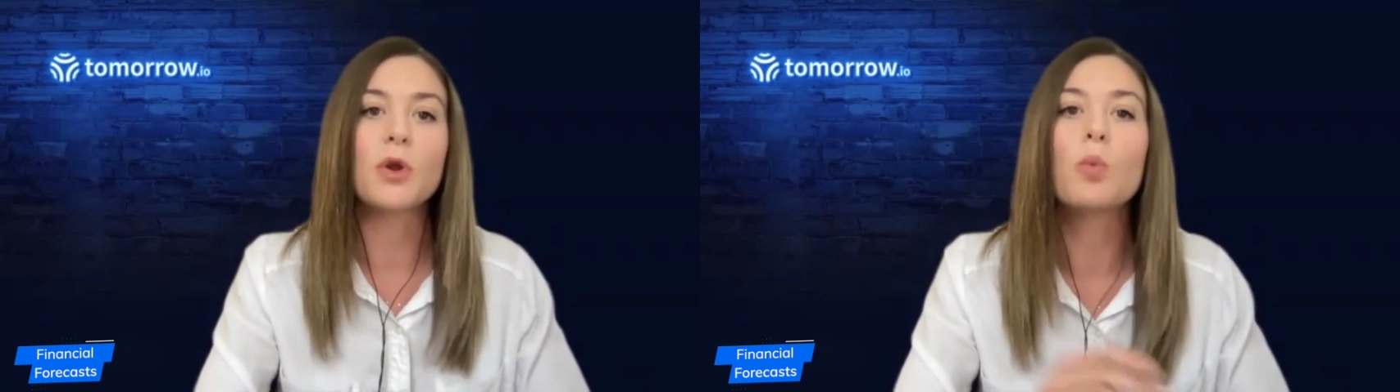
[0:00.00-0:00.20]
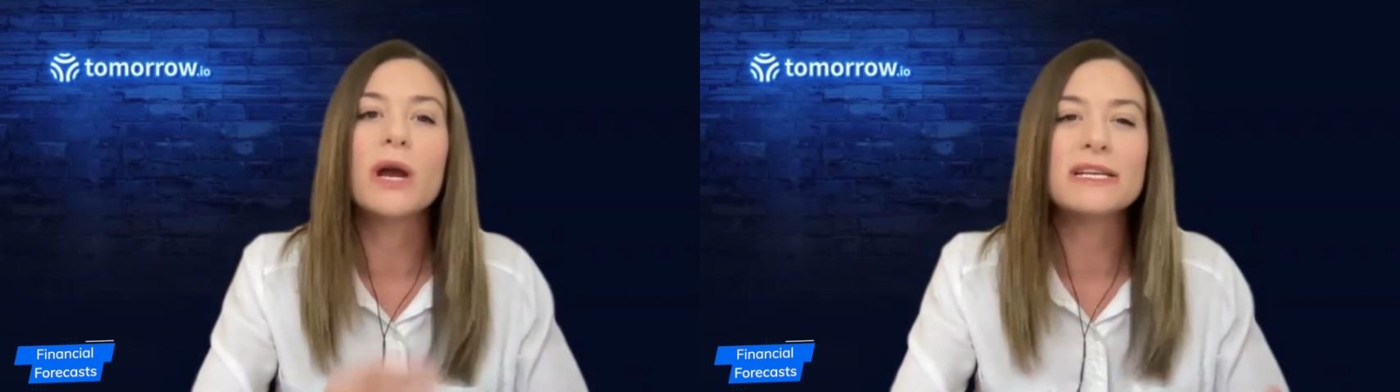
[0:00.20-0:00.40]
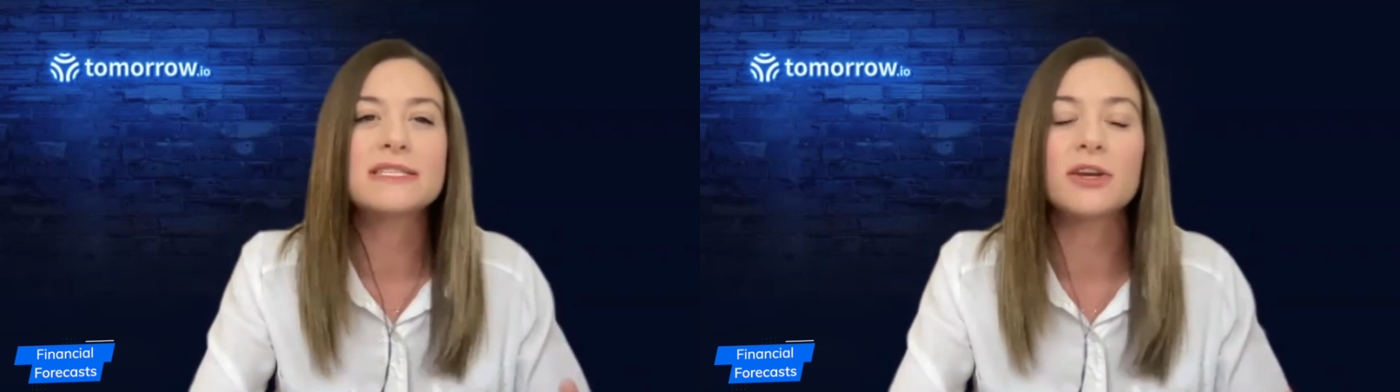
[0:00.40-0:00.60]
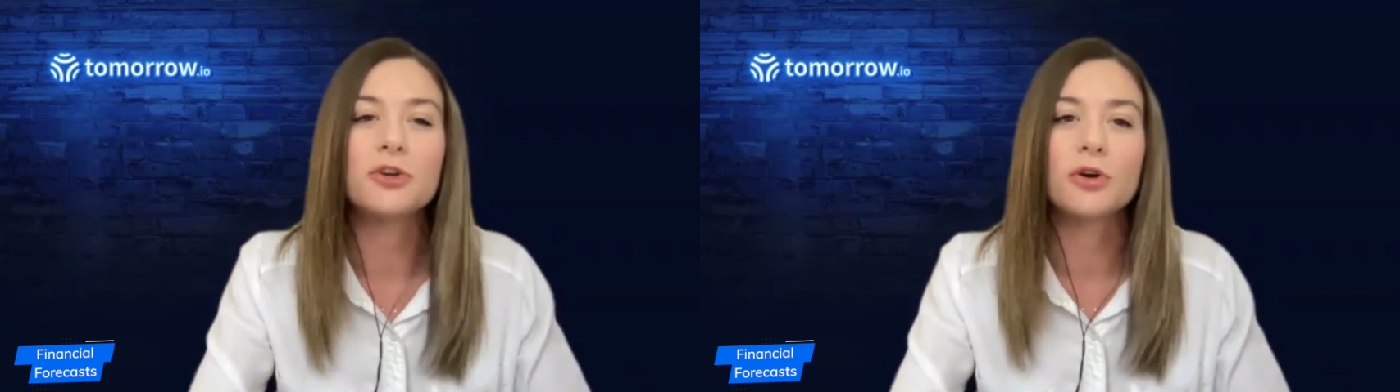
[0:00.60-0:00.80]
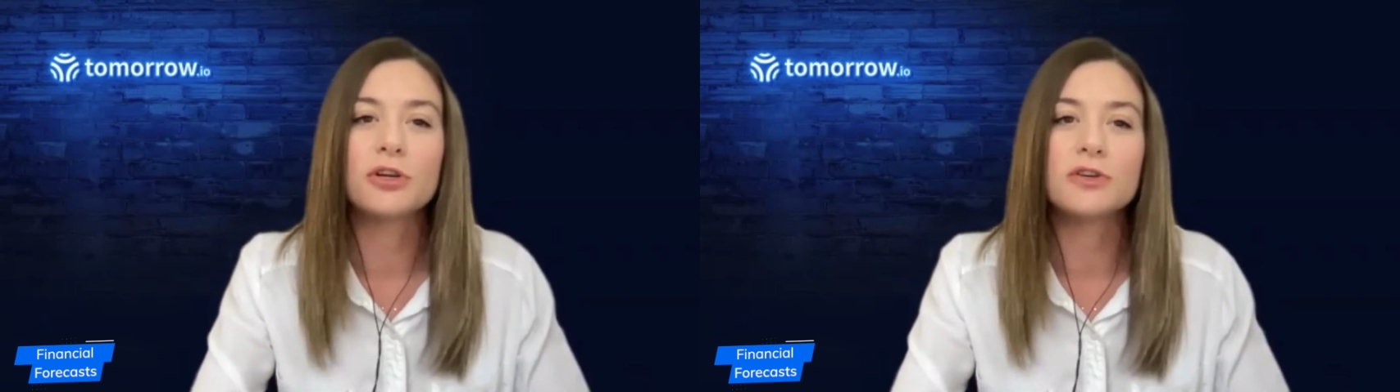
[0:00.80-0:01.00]
ways that
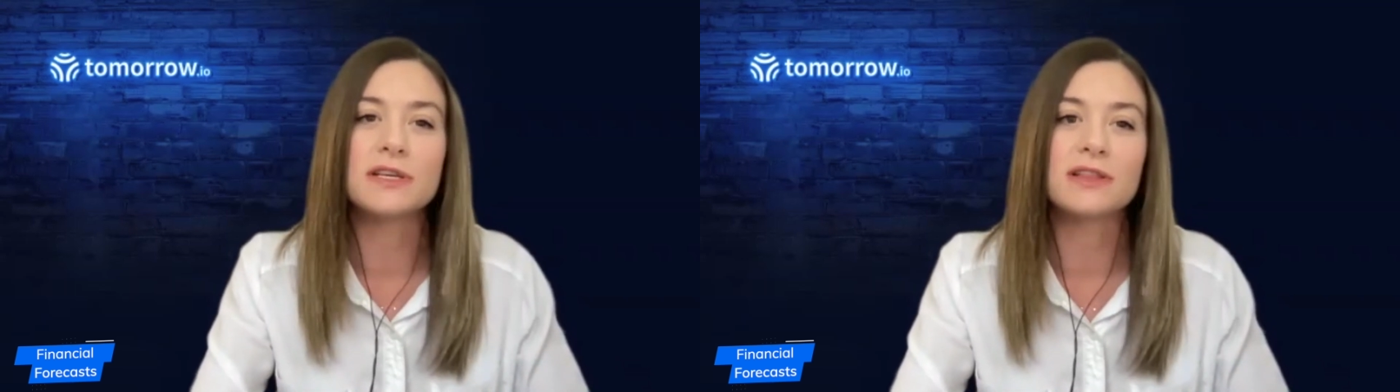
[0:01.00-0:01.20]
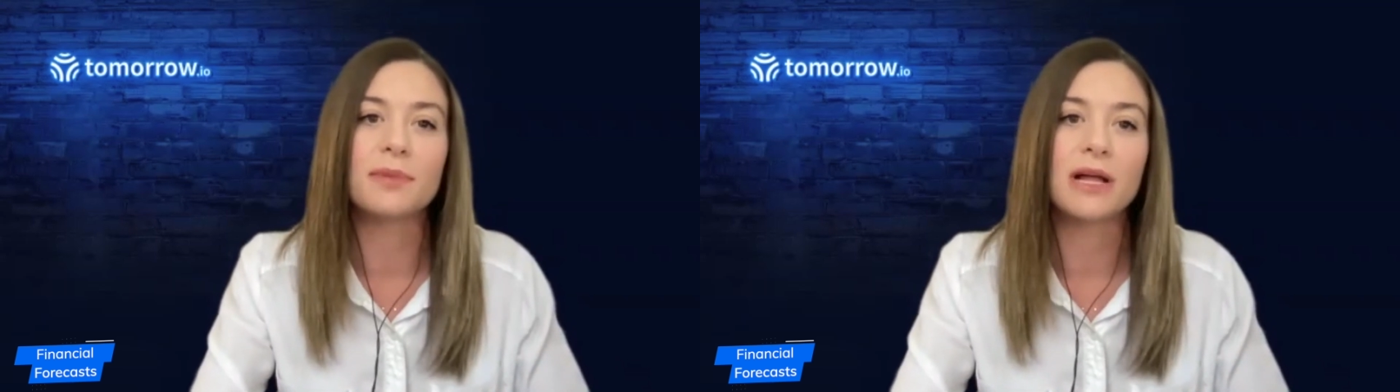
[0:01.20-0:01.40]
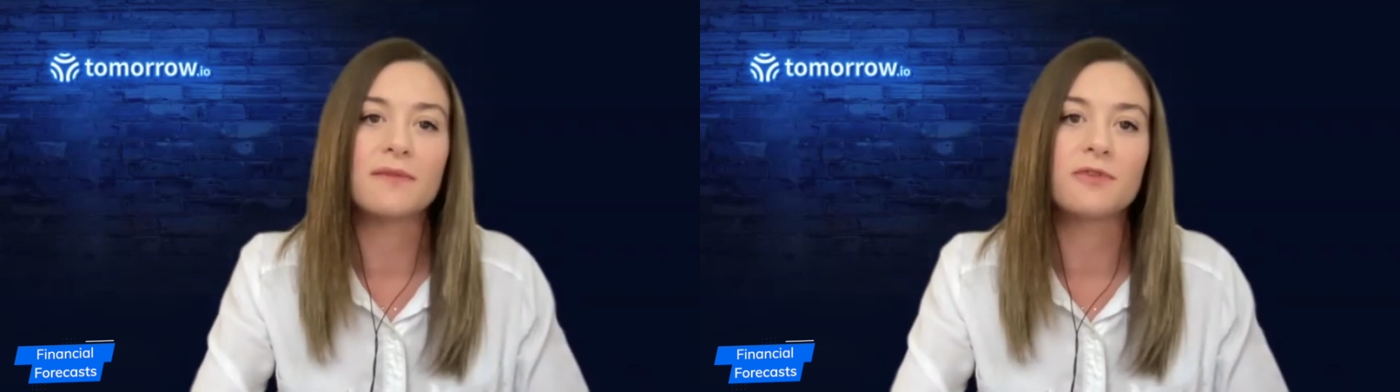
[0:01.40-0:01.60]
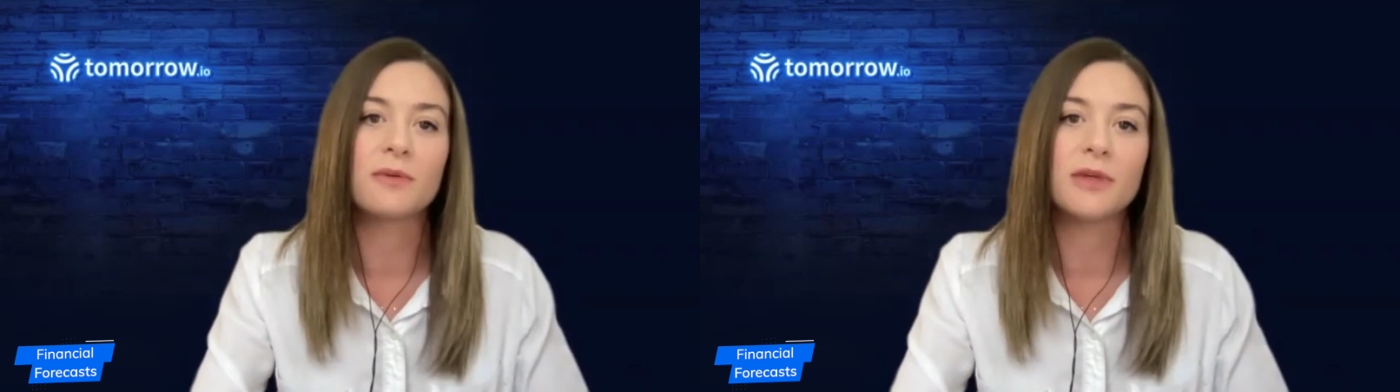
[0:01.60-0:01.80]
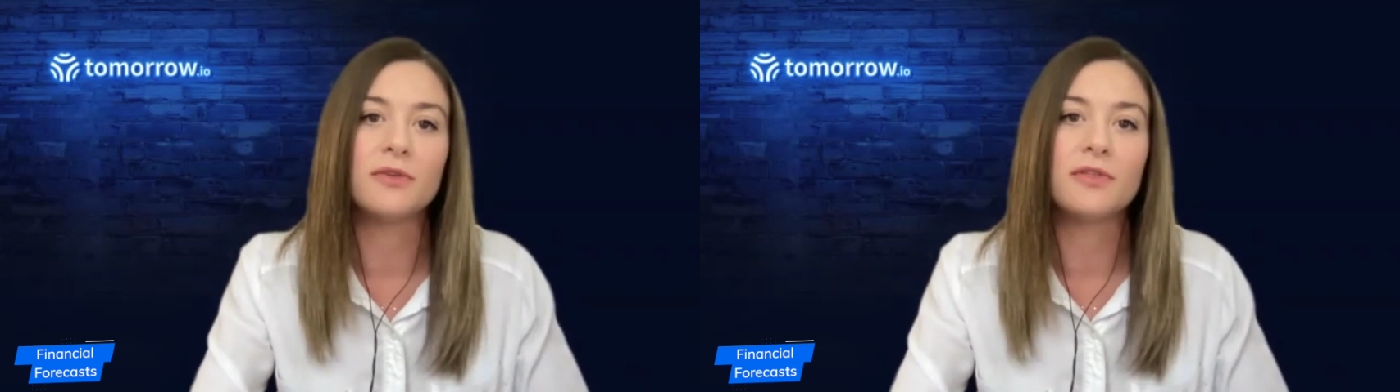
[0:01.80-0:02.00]
you're using the platform
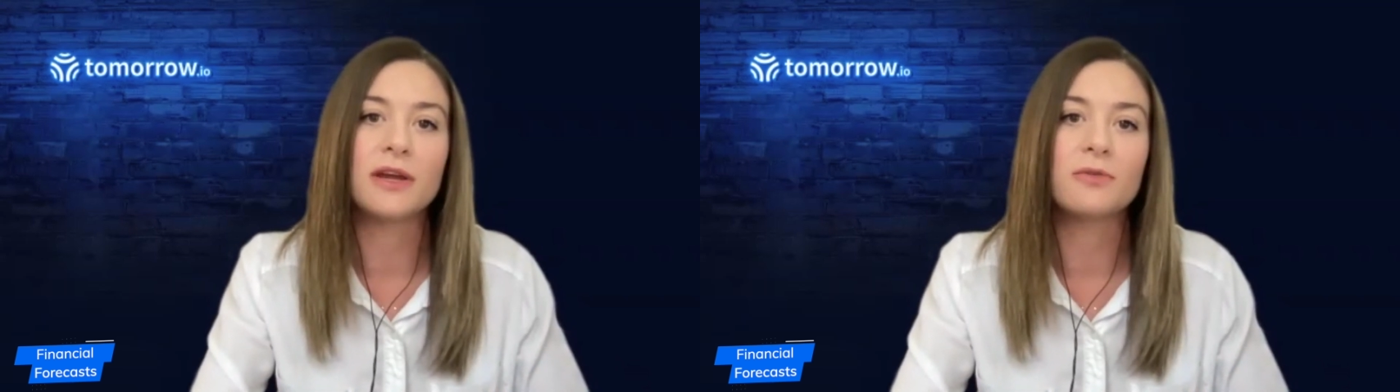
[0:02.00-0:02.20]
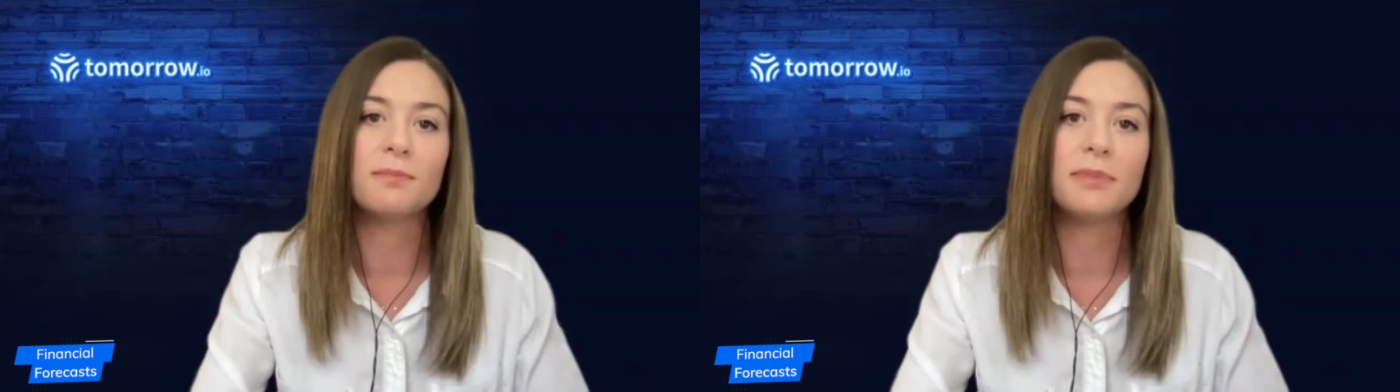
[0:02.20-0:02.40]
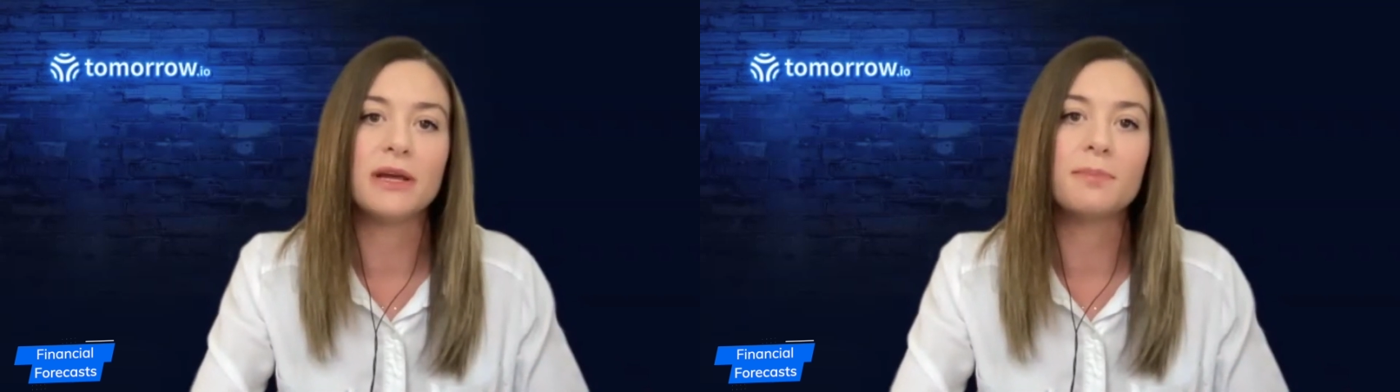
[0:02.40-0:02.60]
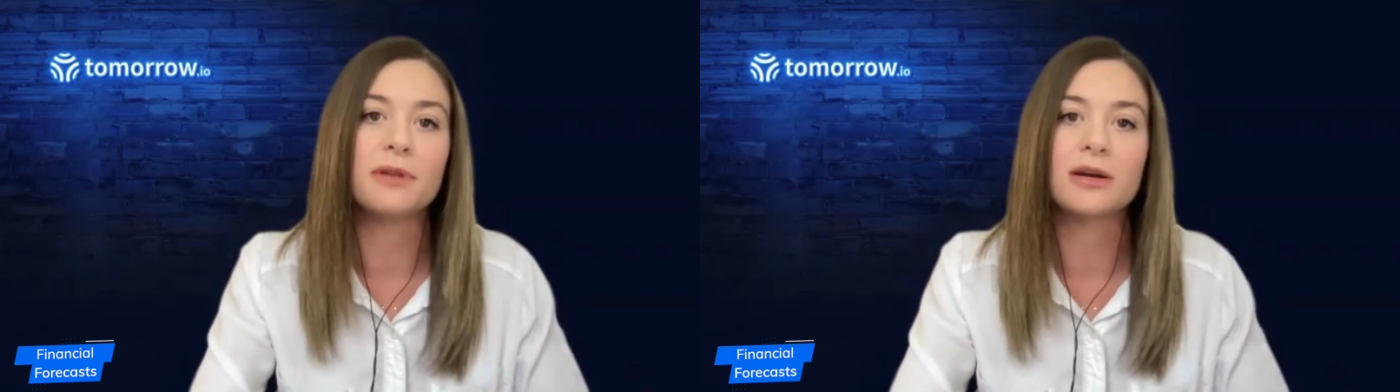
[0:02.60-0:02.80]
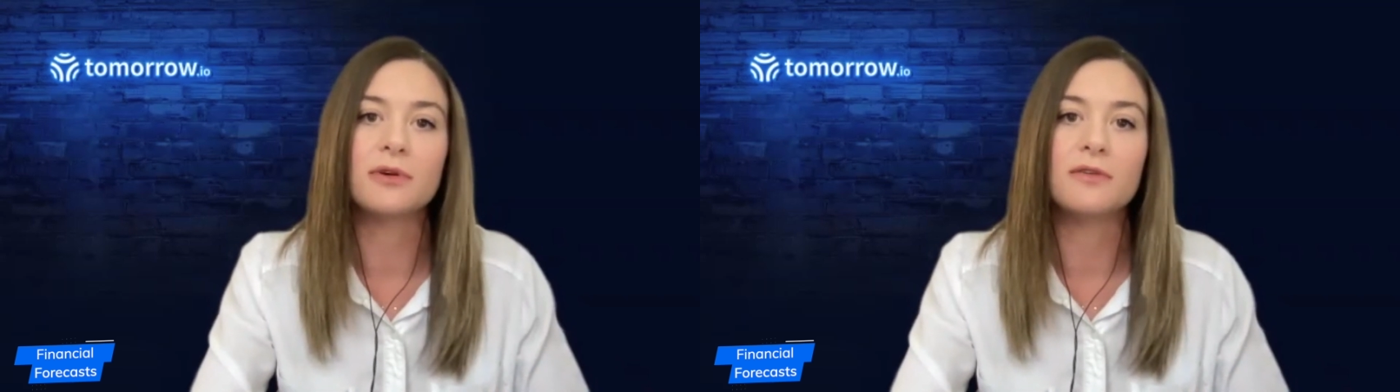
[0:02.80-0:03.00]
that you think would be
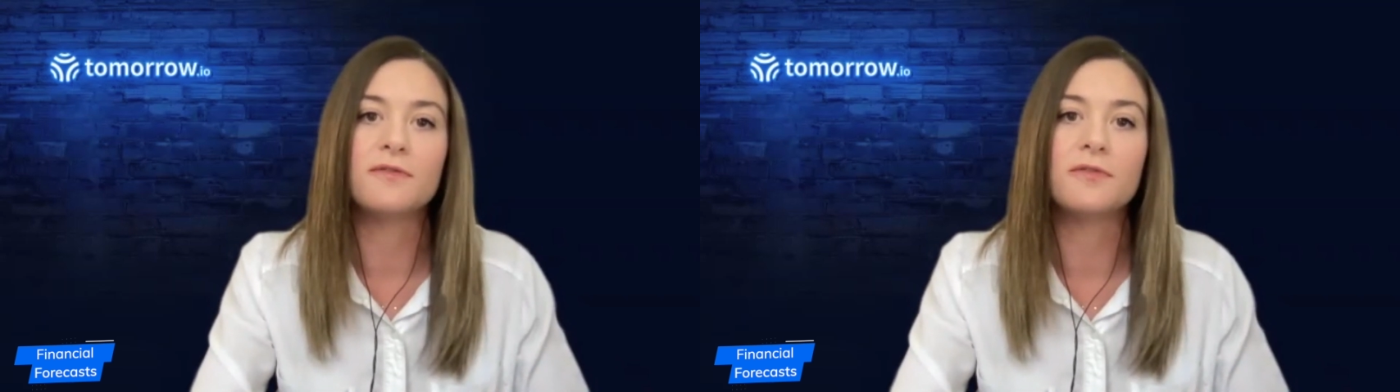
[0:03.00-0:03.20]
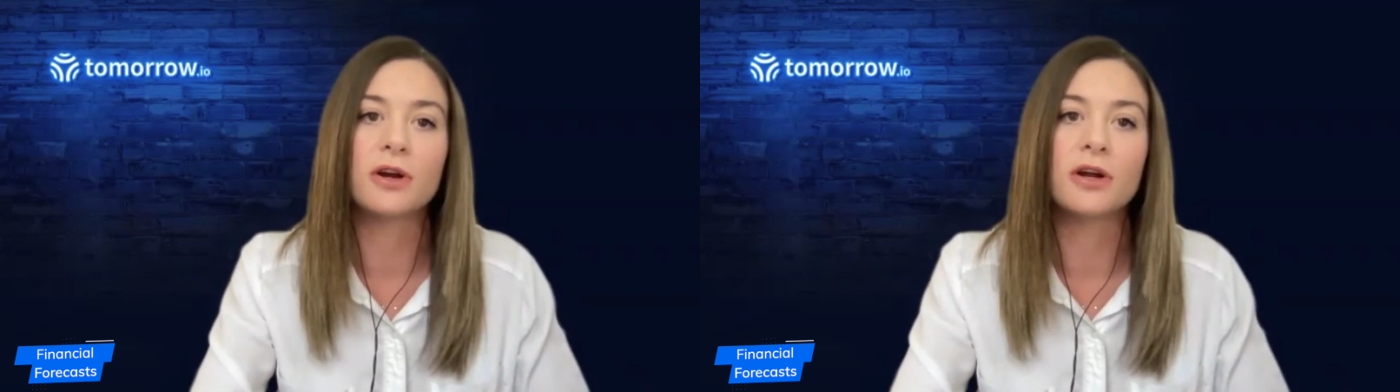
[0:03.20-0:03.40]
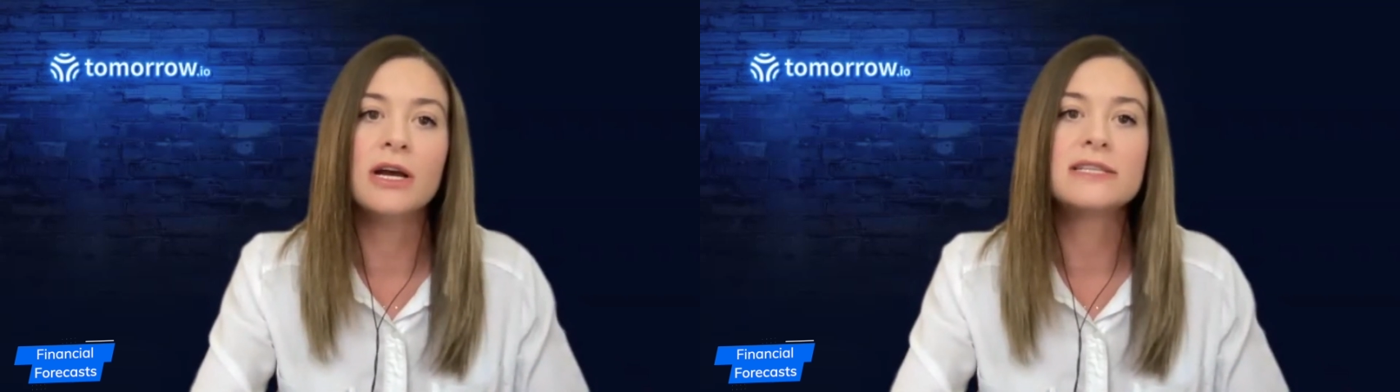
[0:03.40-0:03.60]
applicable for